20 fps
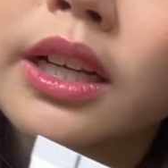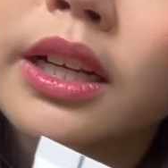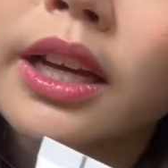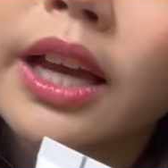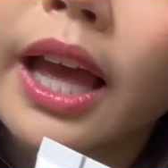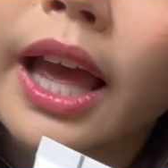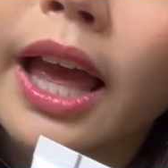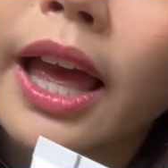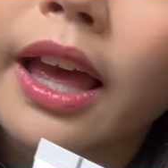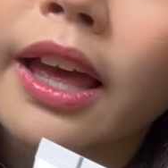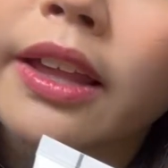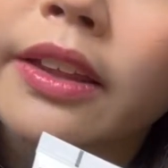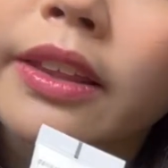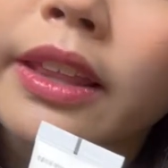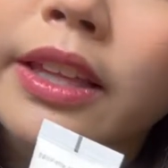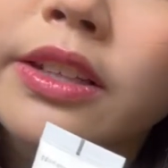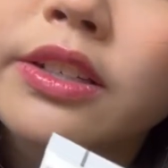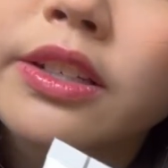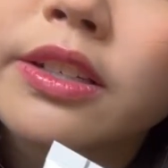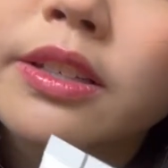And
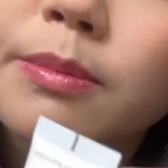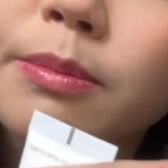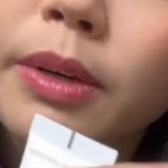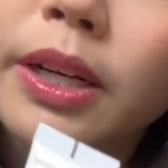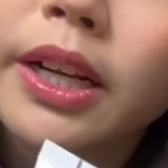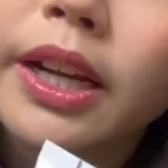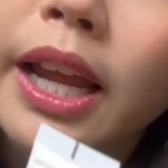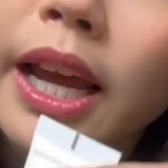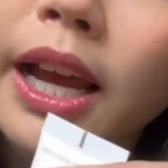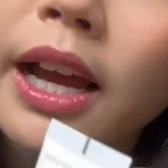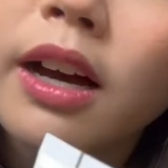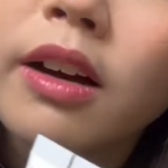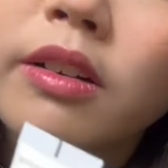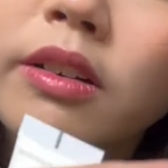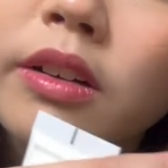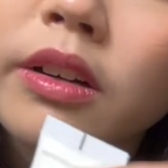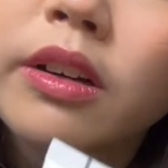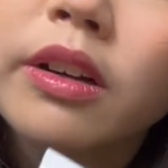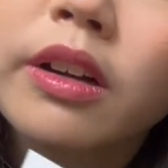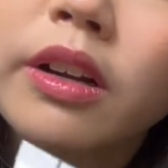let's just spread it out.